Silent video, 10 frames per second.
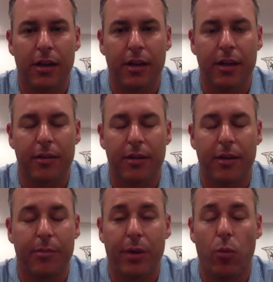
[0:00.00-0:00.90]
can
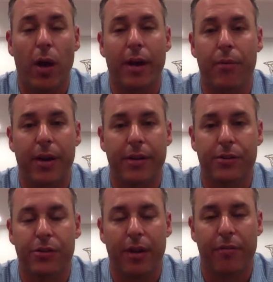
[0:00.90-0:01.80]
be a wide
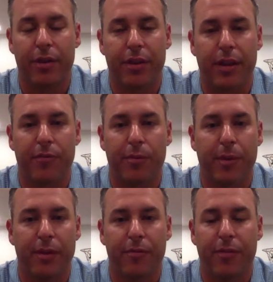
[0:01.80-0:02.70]
range. Everything from
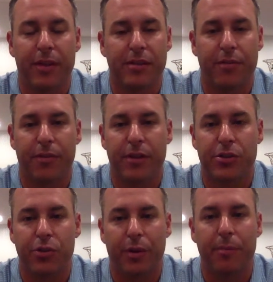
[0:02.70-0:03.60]
a face-to-face
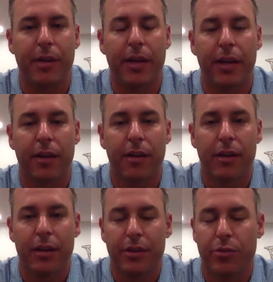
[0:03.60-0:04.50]
joint meeting
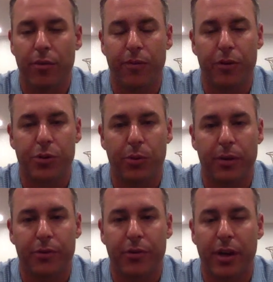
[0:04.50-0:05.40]
to a virtual
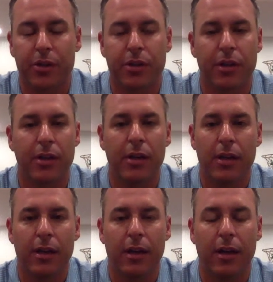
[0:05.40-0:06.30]
introduction,
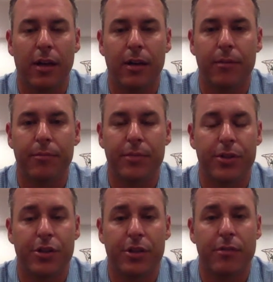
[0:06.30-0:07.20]
to
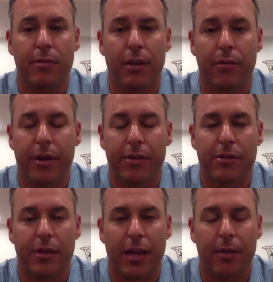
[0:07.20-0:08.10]
just, here's
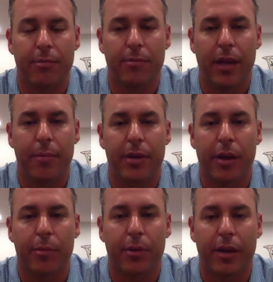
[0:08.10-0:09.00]
the name and
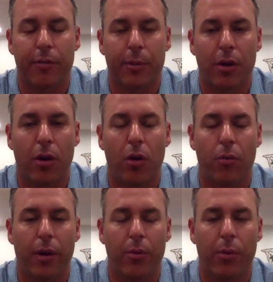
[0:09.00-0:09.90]
number, give them a call,
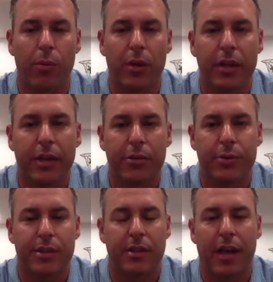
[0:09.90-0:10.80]
right? We really need to
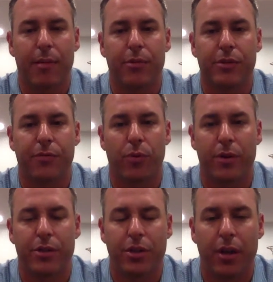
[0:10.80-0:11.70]
establish for
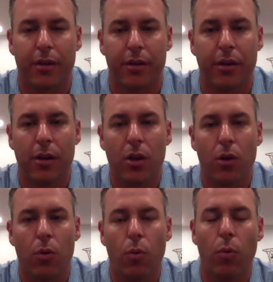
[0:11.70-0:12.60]
each other
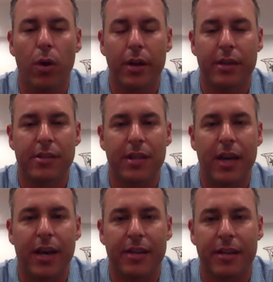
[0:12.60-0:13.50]
what is the
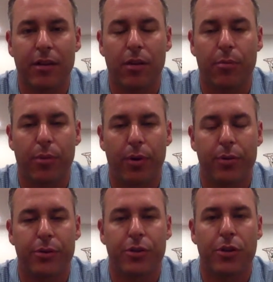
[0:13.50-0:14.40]
ideal
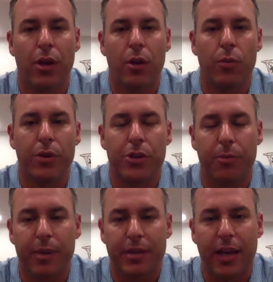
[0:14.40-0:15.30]
approach we should
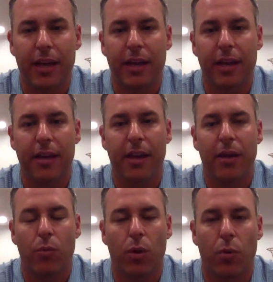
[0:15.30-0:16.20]
be taking
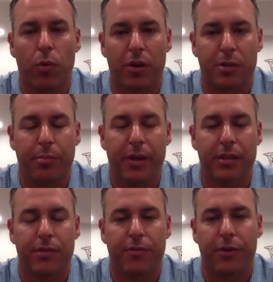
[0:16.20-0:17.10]
and what works
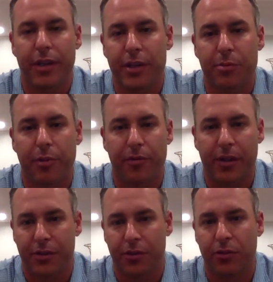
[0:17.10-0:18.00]
best for each
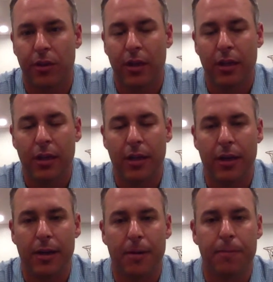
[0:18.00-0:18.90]
professional.
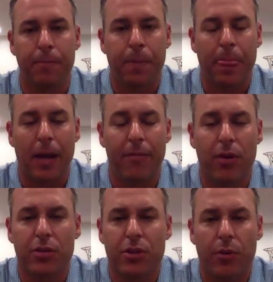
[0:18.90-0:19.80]
I've
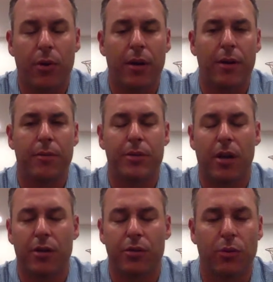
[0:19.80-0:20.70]
also
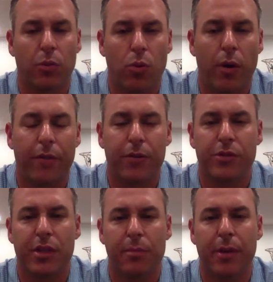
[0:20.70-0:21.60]
talked to quite a few
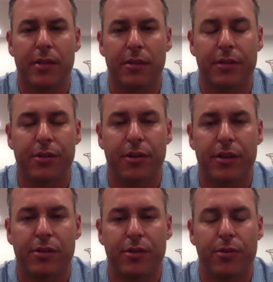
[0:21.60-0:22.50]
CPAs and
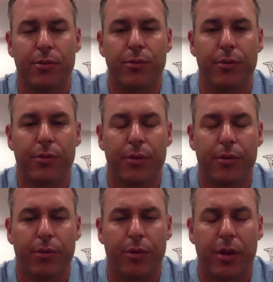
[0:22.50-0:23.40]
attorneys through
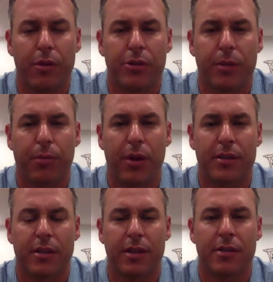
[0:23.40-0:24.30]
the coaching
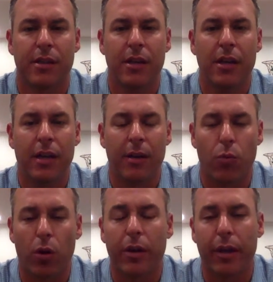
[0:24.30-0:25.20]
process and
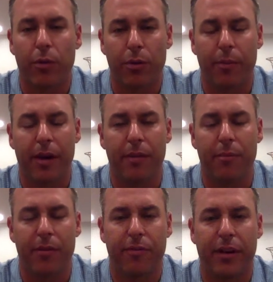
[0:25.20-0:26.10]
working with my
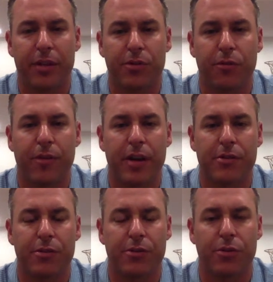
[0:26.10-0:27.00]
financial
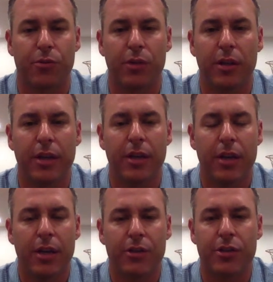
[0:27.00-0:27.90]
advisors to really
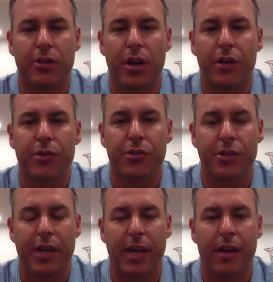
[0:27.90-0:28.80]
just
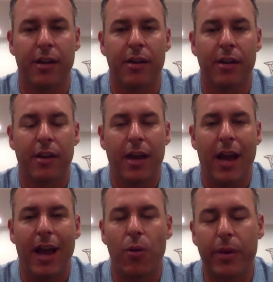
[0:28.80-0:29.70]
understand
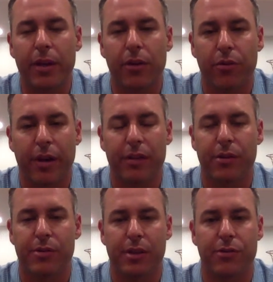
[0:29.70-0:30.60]
how we can create
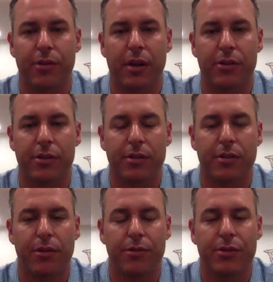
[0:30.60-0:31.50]
those
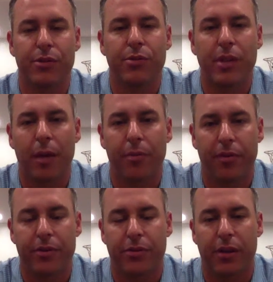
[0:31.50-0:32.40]
introductions. There's two types of
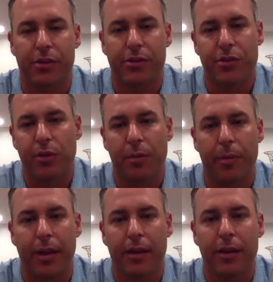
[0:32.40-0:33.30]
introductions you can
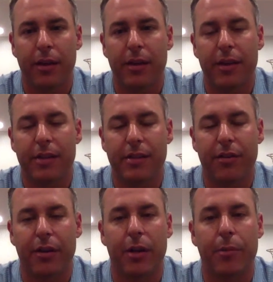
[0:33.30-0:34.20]
make. It's
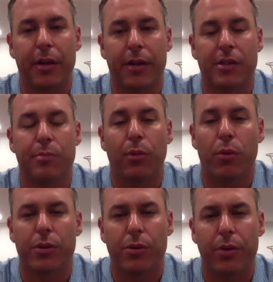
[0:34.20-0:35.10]
either going to be an
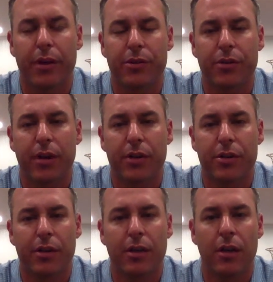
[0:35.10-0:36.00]
exploratory
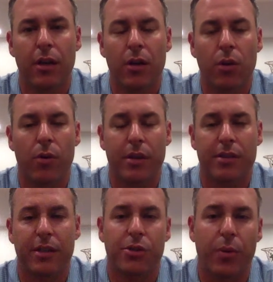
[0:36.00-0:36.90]
introduction or a
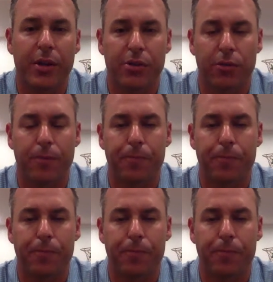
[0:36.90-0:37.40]
situational.